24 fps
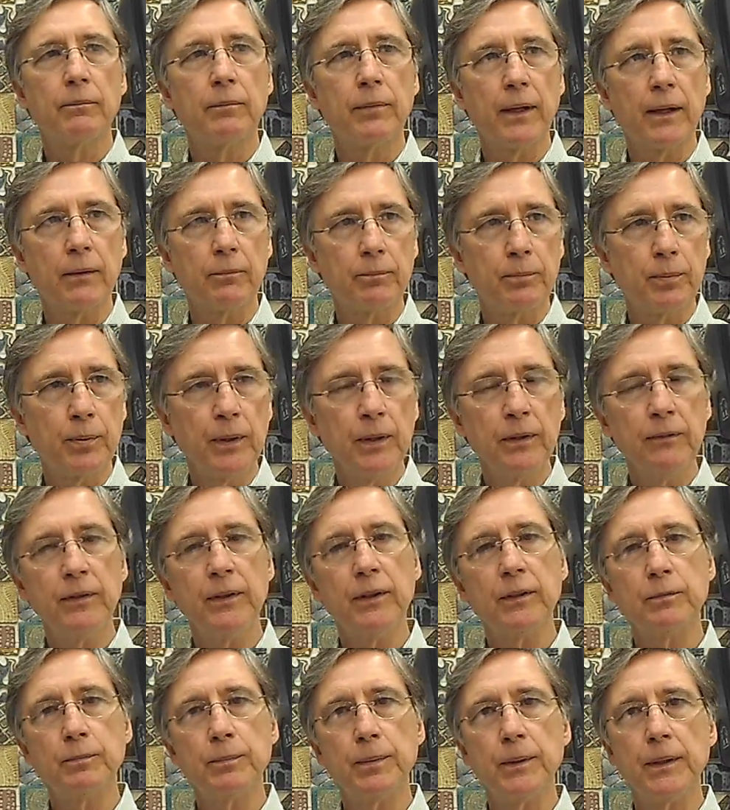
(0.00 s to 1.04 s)
that
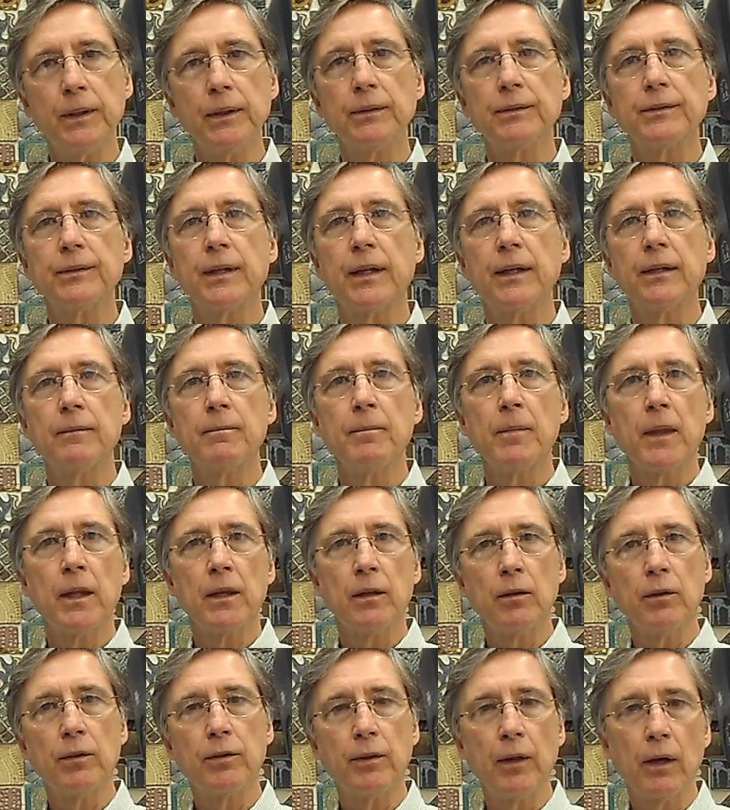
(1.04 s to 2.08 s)
previous piece, that
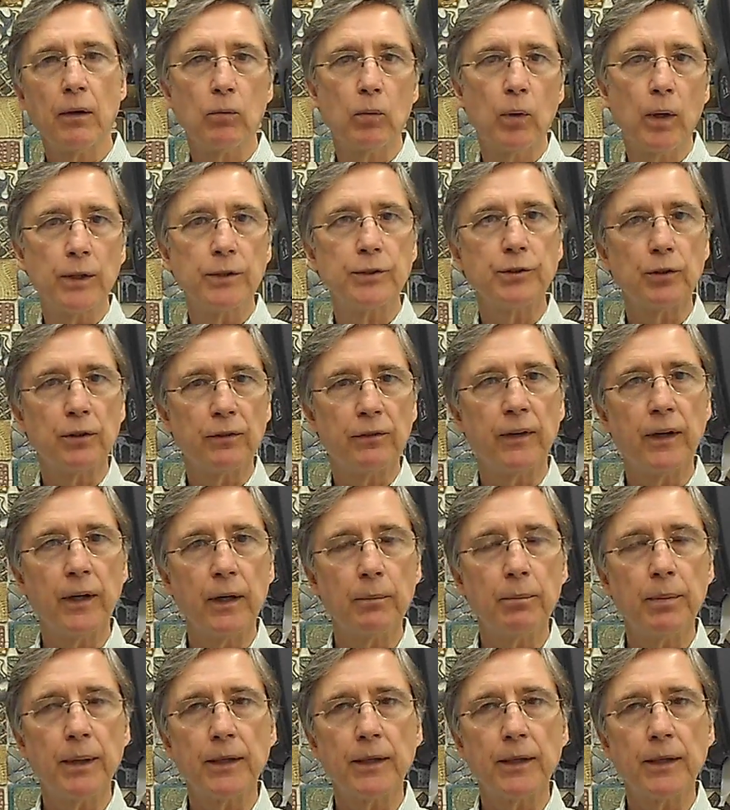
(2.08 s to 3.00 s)
if that was your very